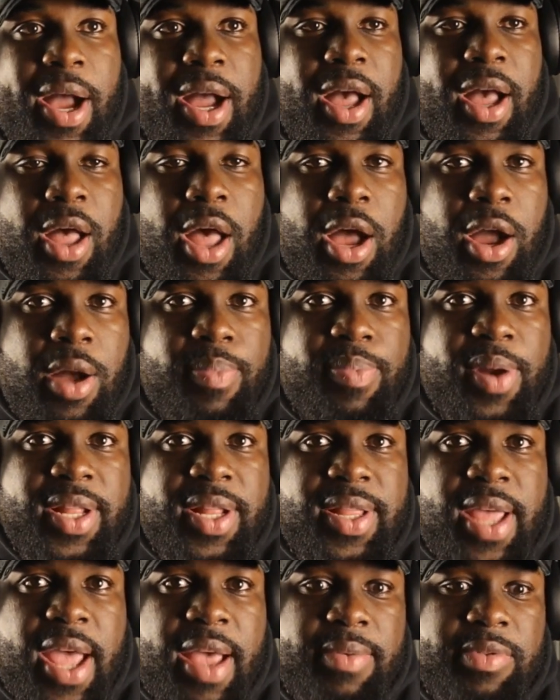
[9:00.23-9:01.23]
a couple of
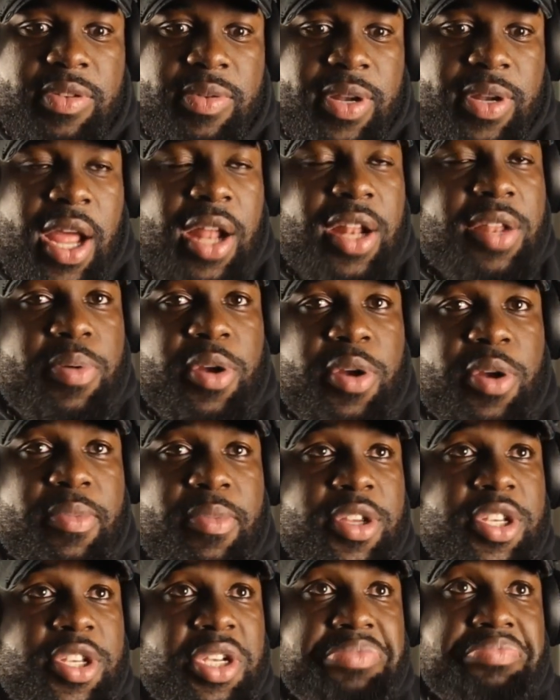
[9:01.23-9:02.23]
times. But that's pretty
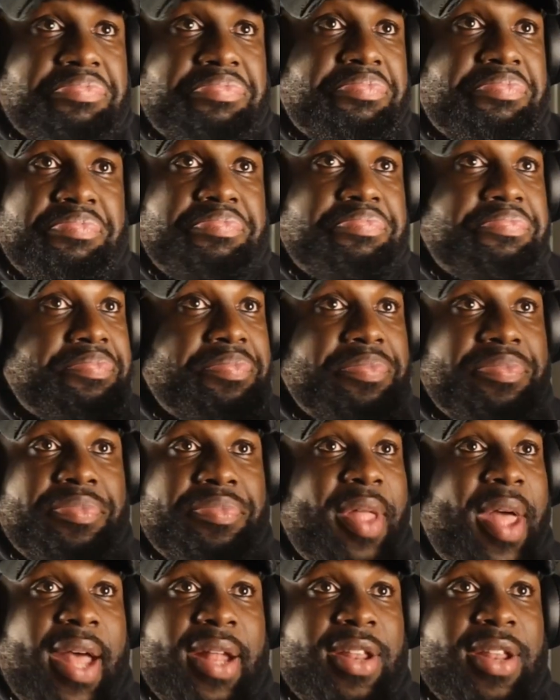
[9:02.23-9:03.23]
much it.
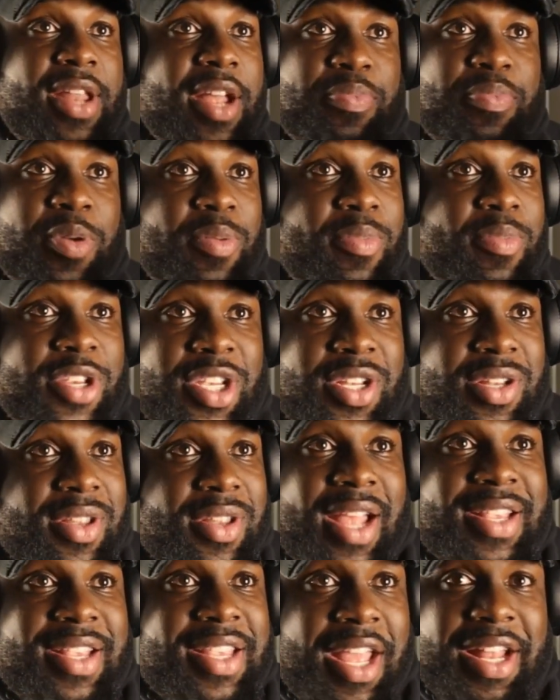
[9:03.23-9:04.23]
That's pretty much it.
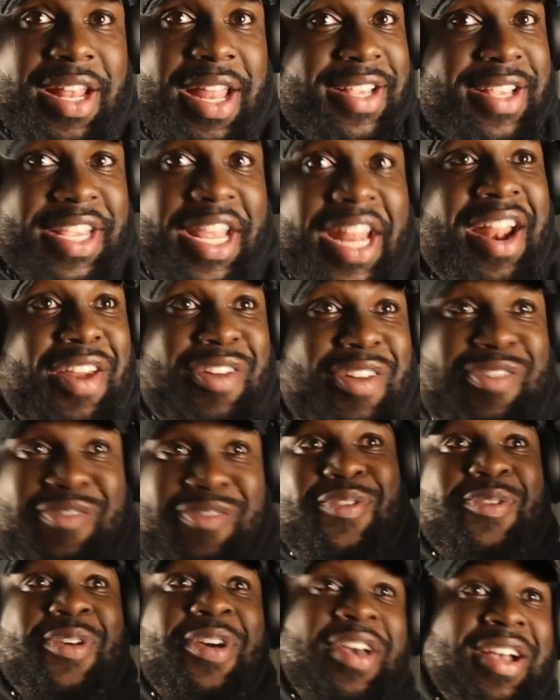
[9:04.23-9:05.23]
That's the end of the
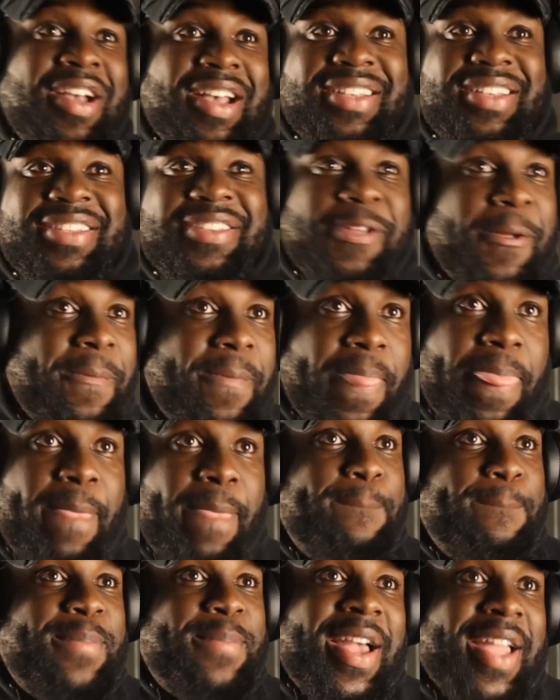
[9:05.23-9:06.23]
review. Because
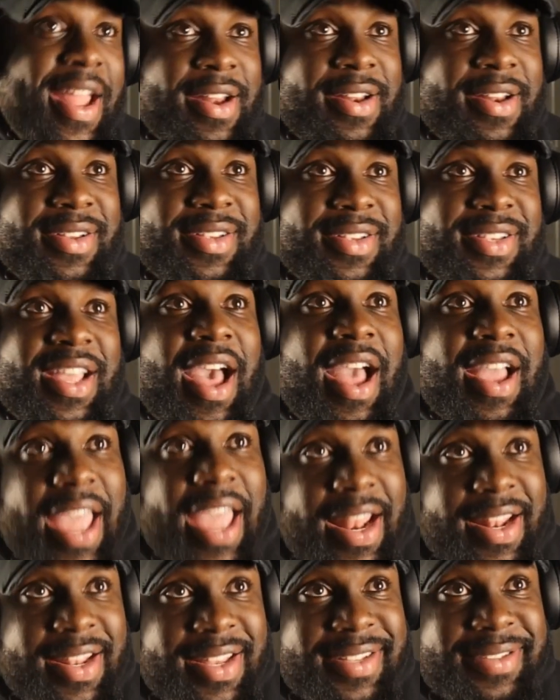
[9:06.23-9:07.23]
again, what
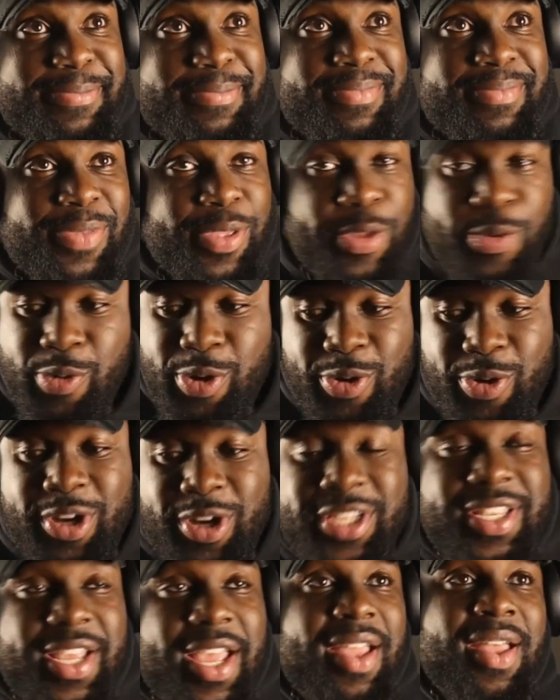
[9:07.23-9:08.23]
are you gonna
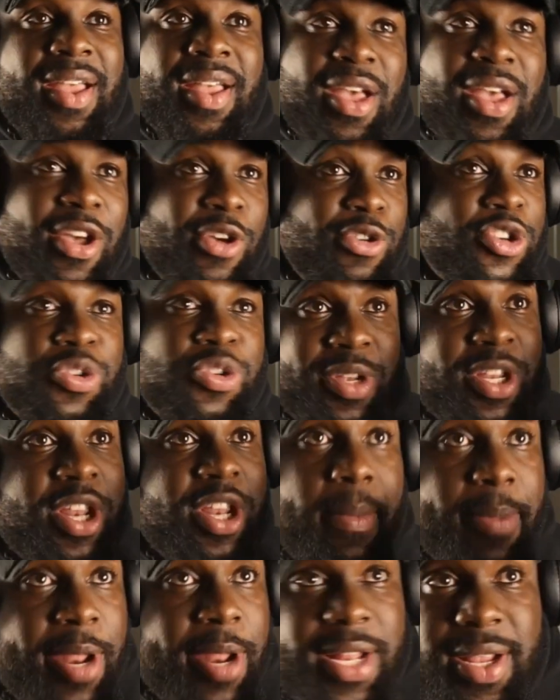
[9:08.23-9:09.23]
say? We should be
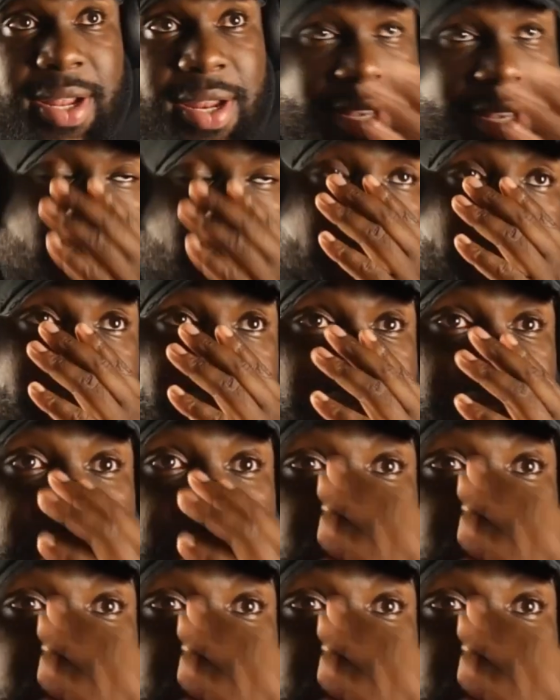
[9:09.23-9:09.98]
dominating this competition. We